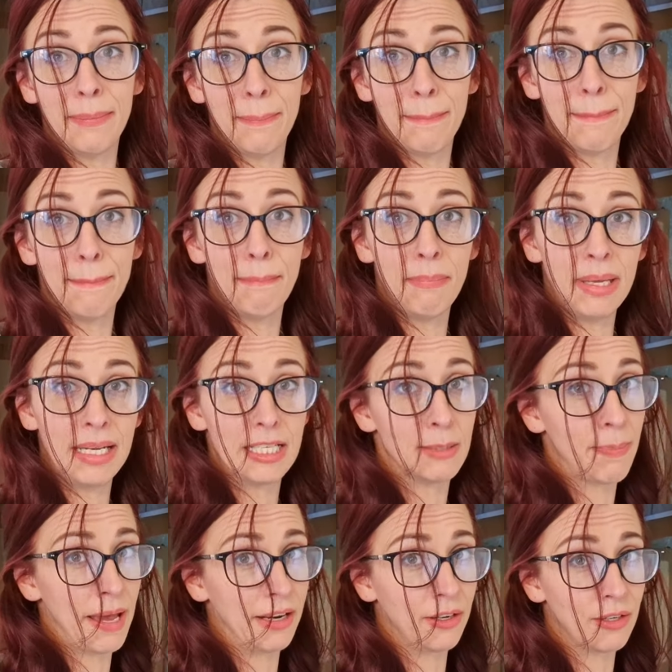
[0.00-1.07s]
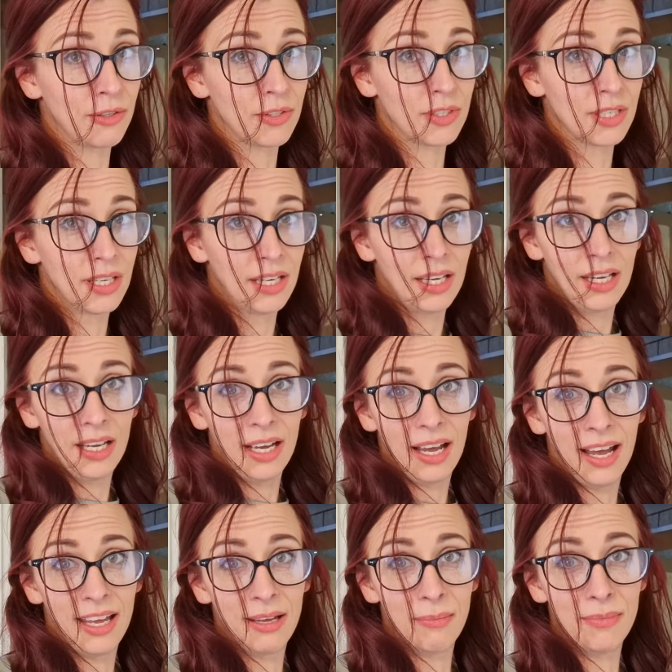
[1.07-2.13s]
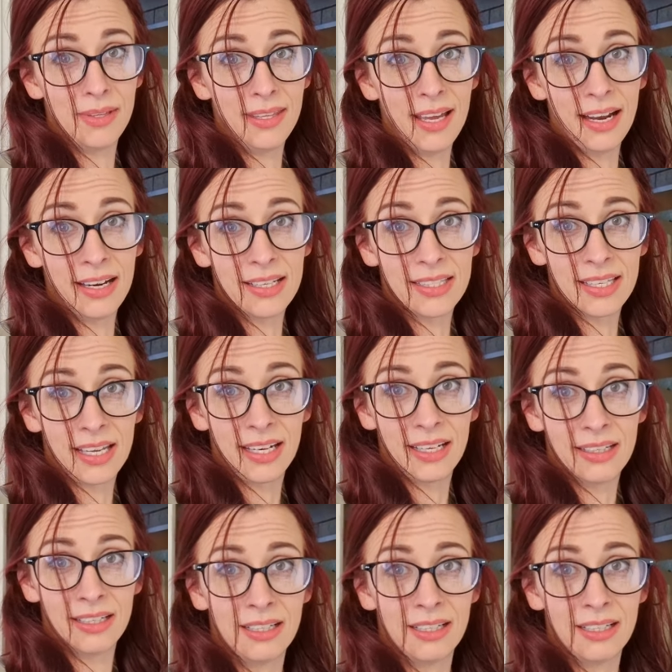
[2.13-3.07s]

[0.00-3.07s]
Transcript: many spiders. I am not excited.